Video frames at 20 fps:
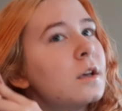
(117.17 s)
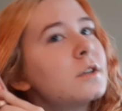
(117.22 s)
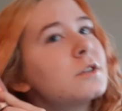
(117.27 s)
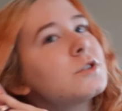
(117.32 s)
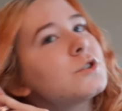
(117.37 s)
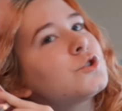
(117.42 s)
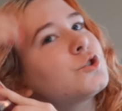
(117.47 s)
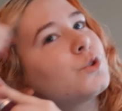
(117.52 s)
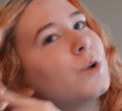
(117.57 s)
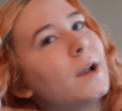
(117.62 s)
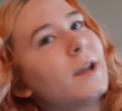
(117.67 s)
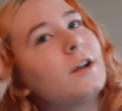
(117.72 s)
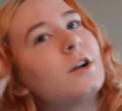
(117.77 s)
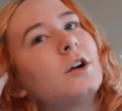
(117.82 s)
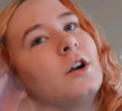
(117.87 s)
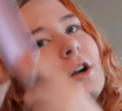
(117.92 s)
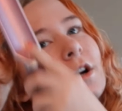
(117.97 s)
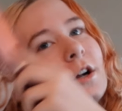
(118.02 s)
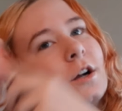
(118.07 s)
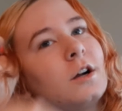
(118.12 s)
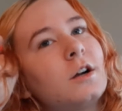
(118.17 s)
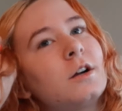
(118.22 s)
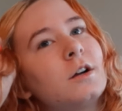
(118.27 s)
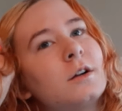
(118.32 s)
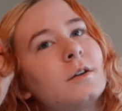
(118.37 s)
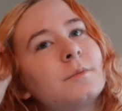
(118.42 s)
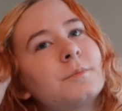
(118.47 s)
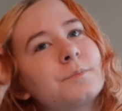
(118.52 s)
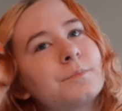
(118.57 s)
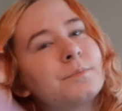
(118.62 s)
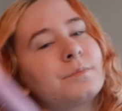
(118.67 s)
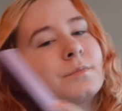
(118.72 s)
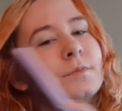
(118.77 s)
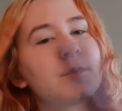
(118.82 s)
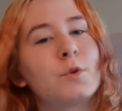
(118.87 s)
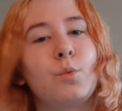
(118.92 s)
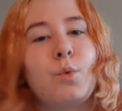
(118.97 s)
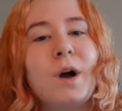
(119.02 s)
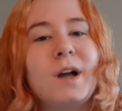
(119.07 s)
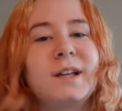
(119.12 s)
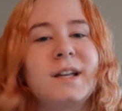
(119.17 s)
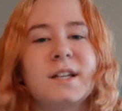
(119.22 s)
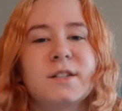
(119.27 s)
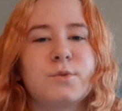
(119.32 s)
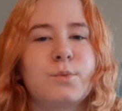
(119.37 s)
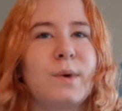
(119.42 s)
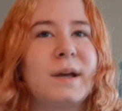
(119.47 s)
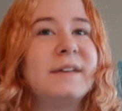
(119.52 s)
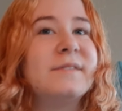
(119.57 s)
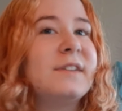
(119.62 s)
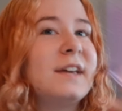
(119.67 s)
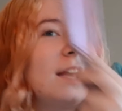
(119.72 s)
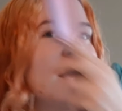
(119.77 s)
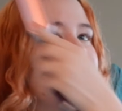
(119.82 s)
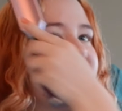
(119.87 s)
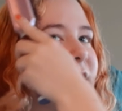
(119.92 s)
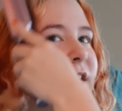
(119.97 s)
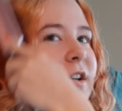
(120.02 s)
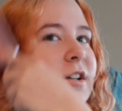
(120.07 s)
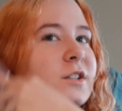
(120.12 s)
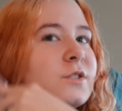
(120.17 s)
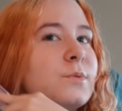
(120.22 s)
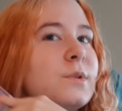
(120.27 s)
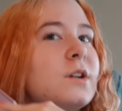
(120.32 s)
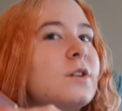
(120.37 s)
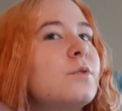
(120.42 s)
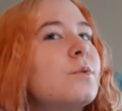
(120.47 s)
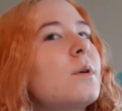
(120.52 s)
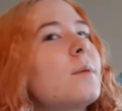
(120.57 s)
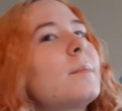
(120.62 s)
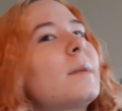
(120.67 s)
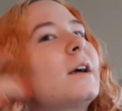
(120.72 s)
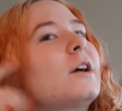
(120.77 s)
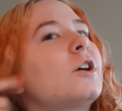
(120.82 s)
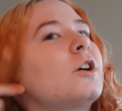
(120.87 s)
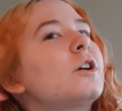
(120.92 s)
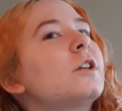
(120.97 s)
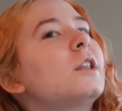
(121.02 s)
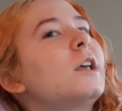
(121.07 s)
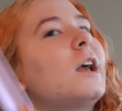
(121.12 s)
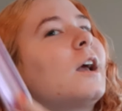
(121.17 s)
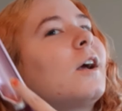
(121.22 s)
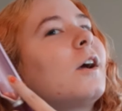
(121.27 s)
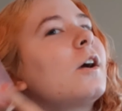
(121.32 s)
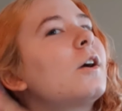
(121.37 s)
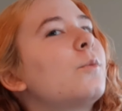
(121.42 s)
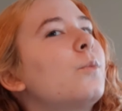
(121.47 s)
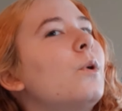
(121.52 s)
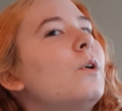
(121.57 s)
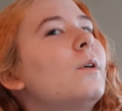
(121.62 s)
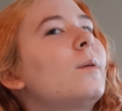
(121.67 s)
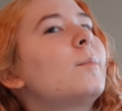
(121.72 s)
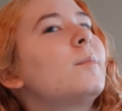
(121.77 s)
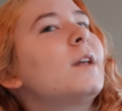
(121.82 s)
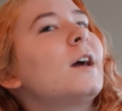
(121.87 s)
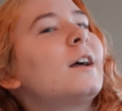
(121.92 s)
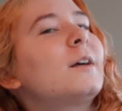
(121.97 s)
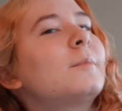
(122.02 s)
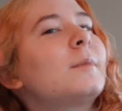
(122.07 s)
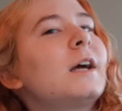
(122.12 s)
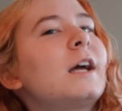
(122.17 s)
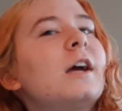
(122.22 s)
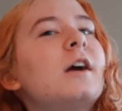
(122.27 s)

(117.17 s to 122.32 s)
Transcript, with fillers: straighter, I guess, wavy hair because we don't want my curly hair while I'm dyeing my